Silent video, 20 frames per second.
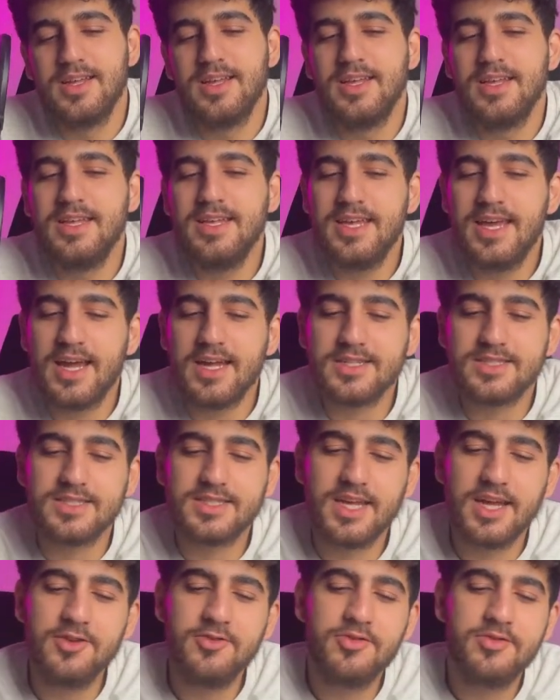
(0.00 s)
Yes,
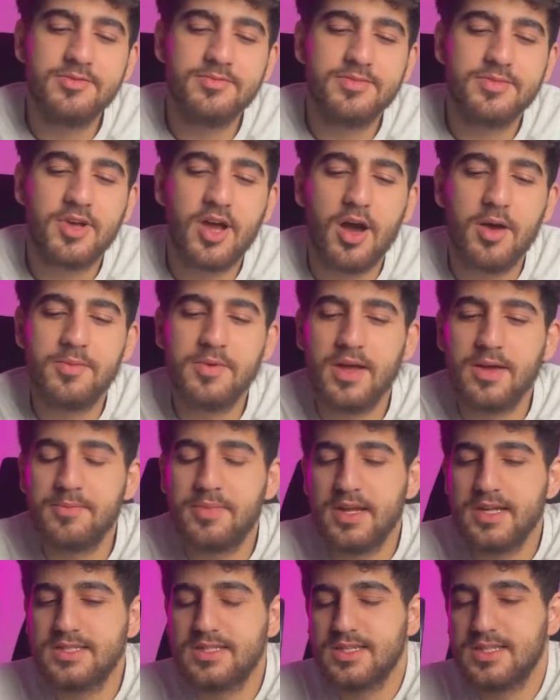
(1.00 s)
can you copy and
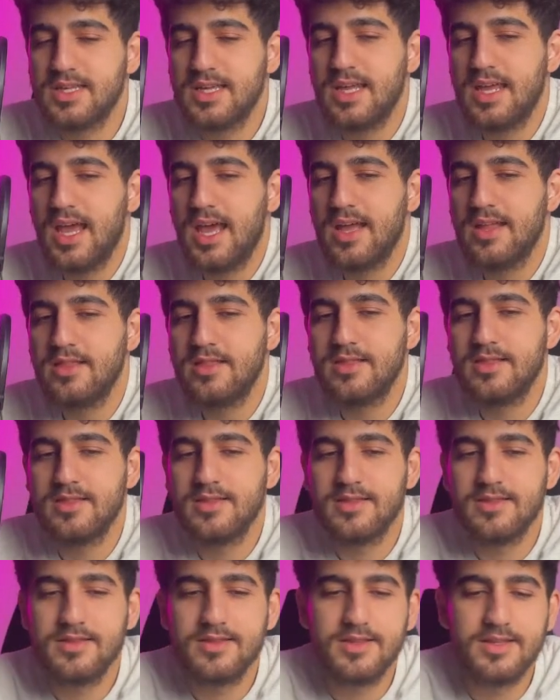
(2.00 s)
paste it again
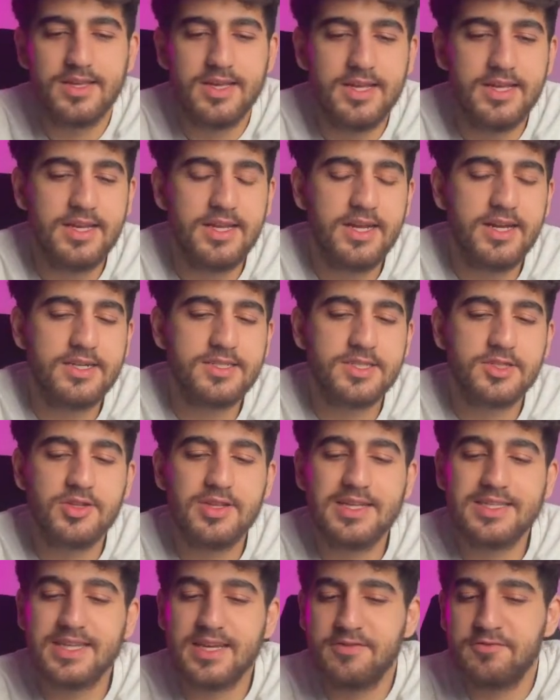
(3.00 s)
in here so
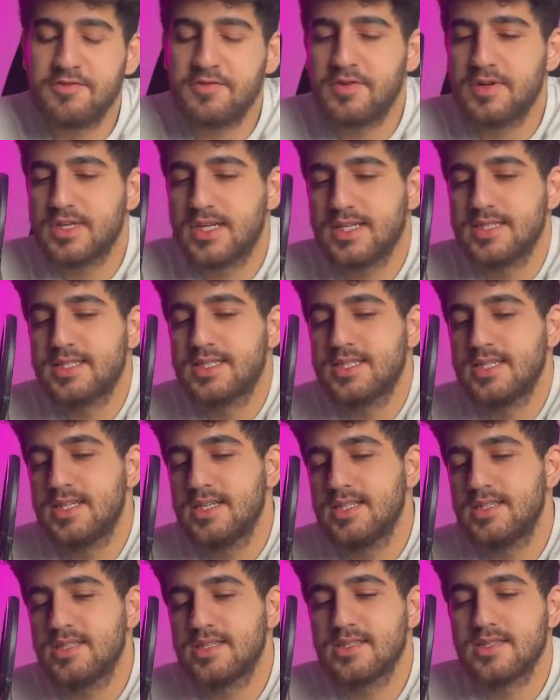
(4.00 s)
that everyone can see
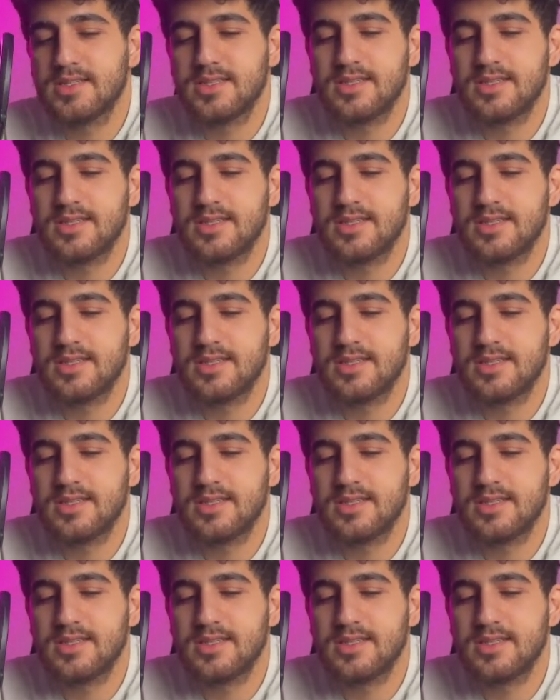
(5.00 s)
it?